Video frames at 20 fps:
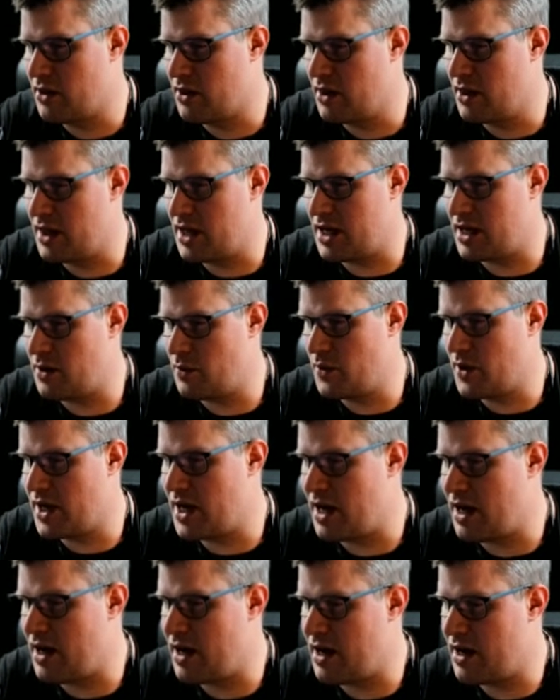Then we
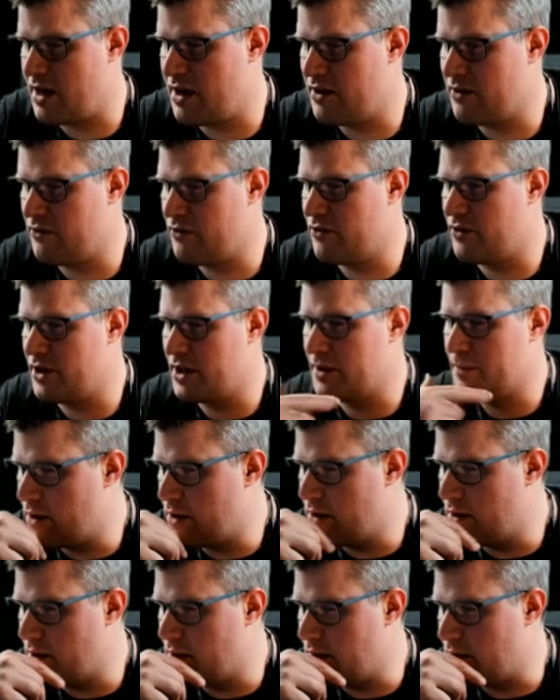have
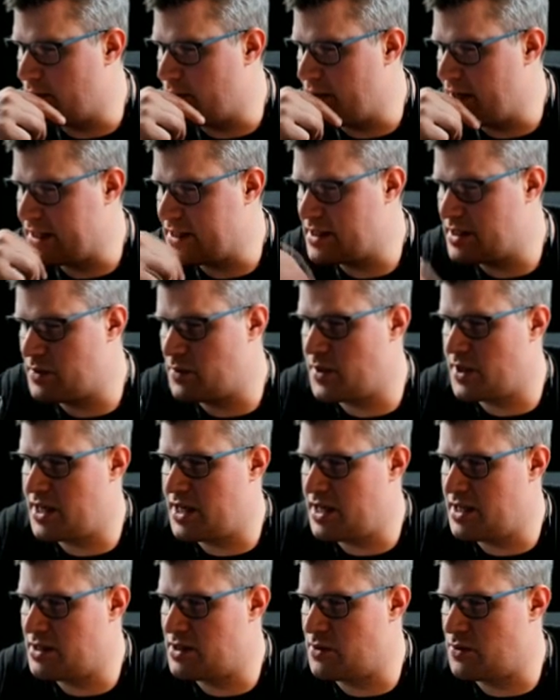the rest we
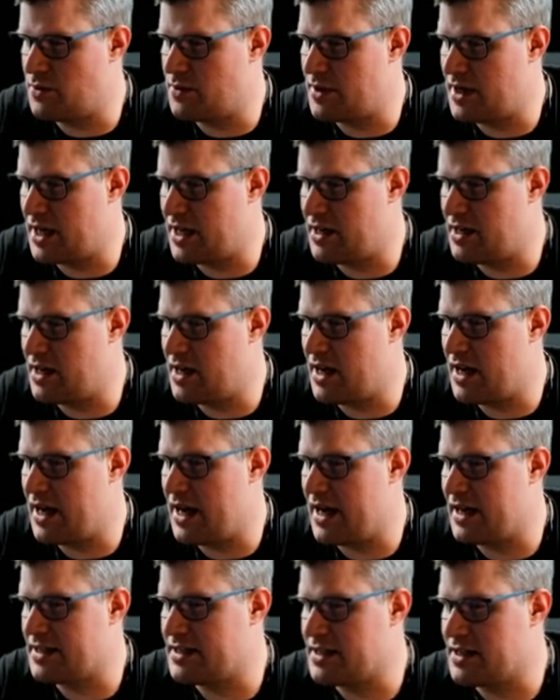need to run
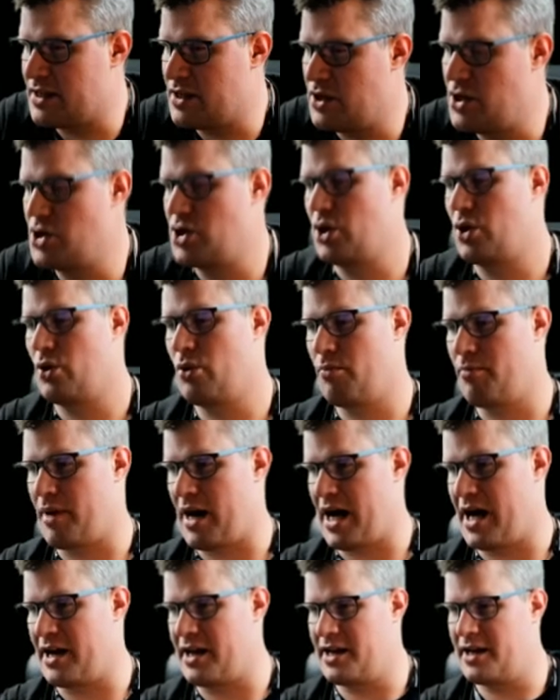as
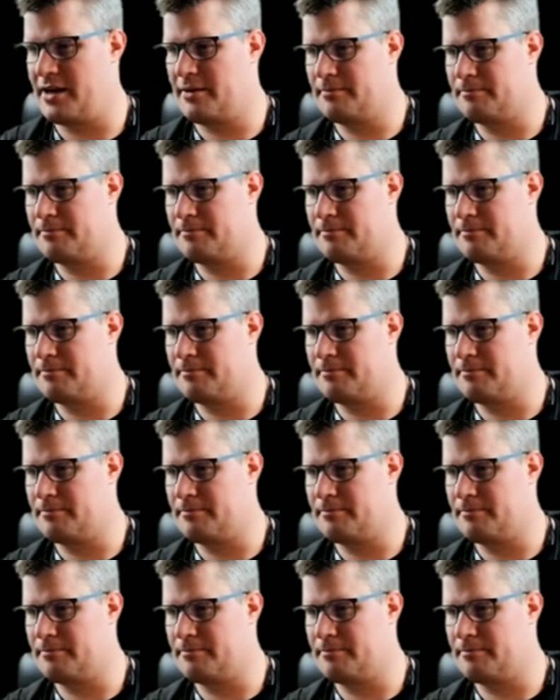nobody.